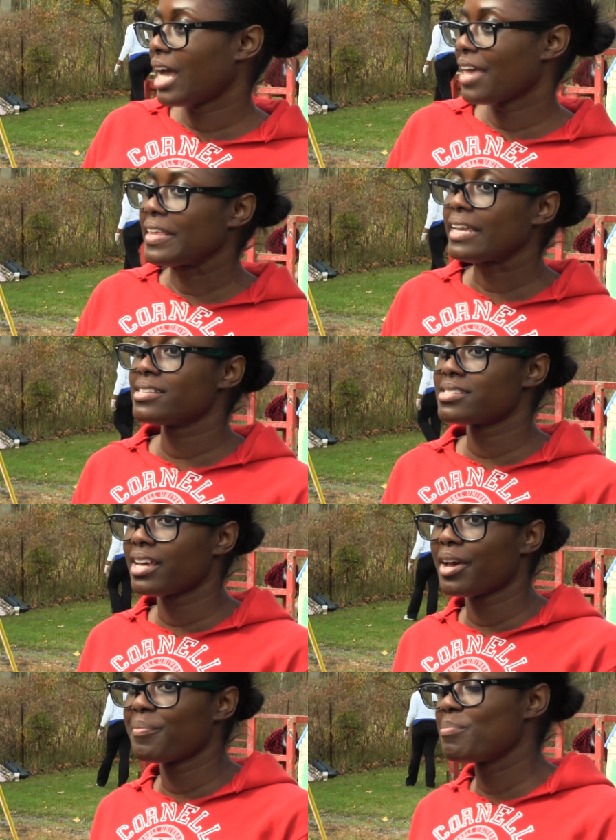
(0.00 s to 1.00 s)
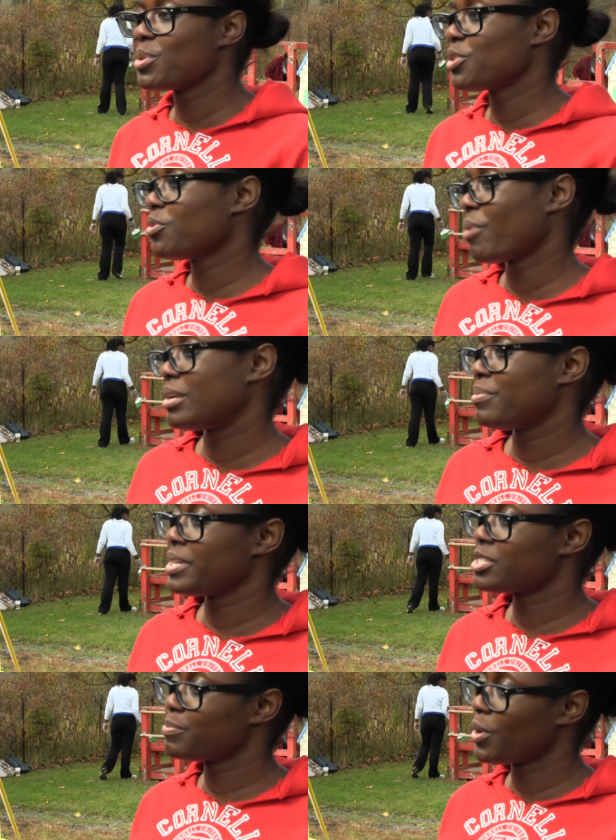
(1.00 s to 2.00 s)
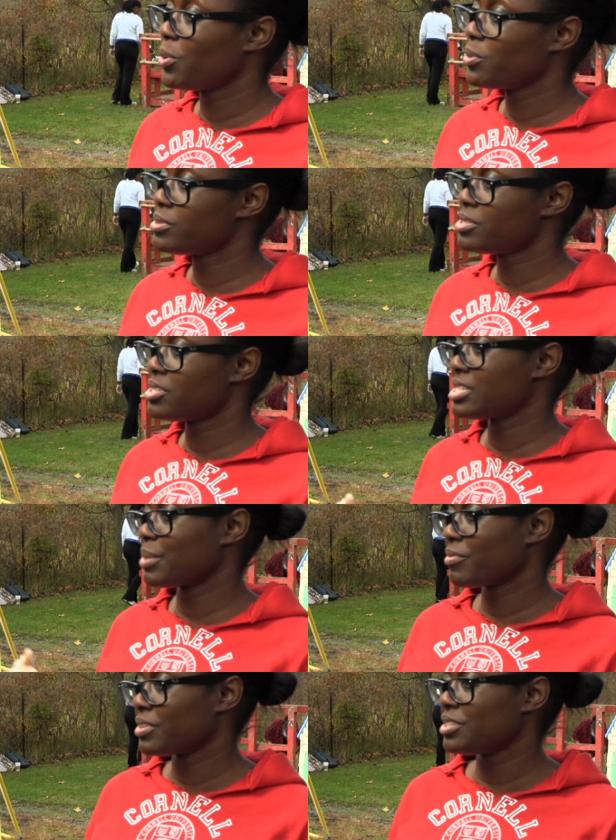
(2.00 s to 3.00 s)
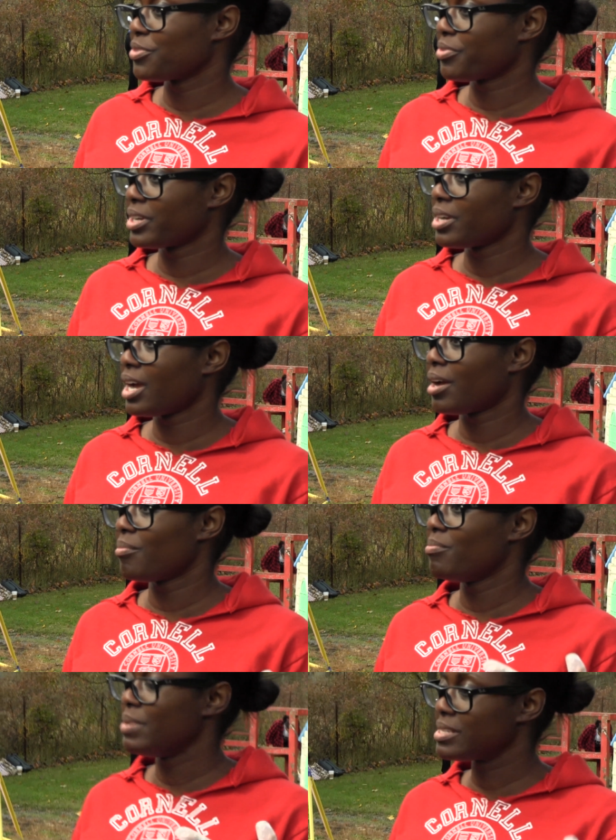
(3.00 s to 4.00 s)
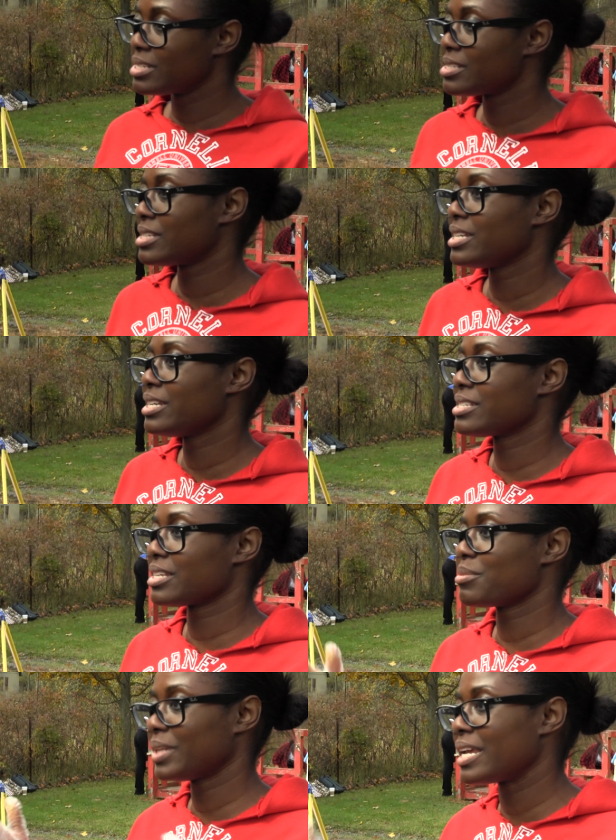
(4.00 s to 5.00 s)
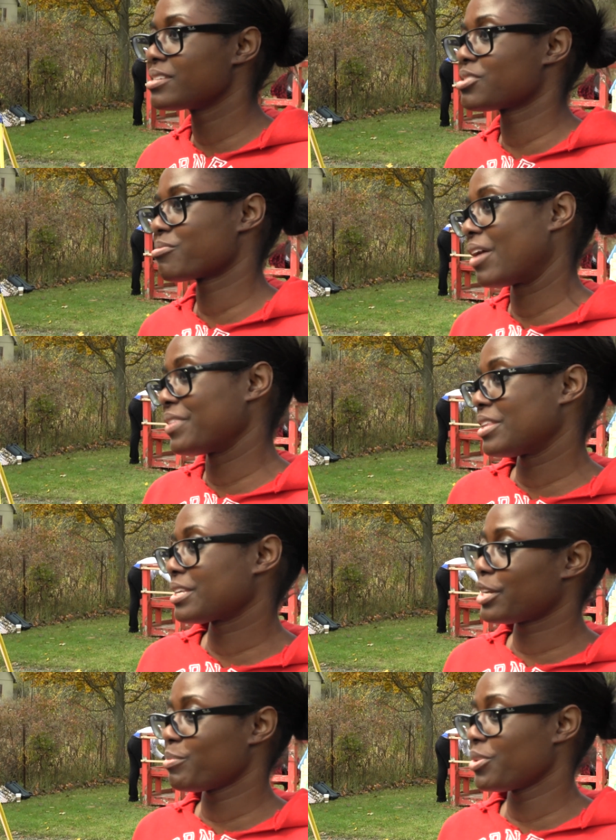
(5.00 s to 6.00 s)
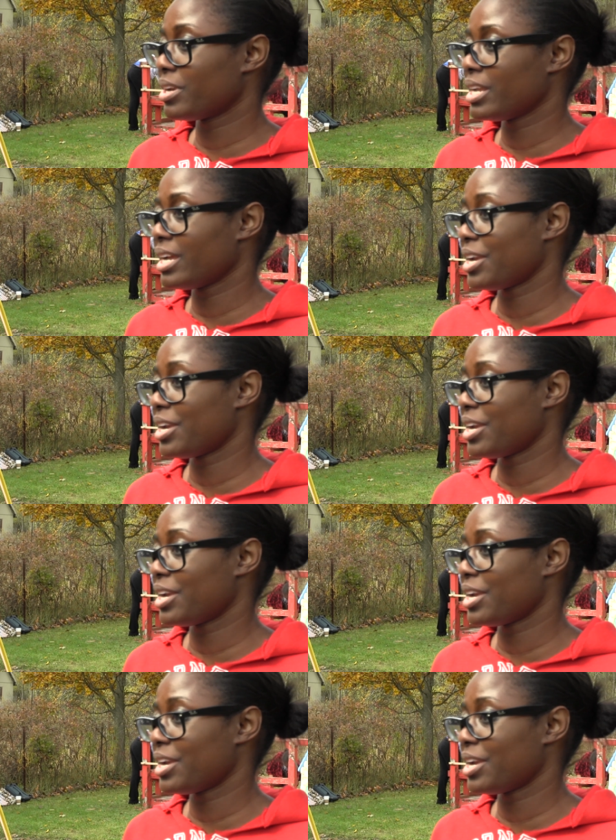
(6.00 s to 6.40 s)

I think it's um, a beautiful way to be exposed to some of the different um, businesses and places around the Ithaca community.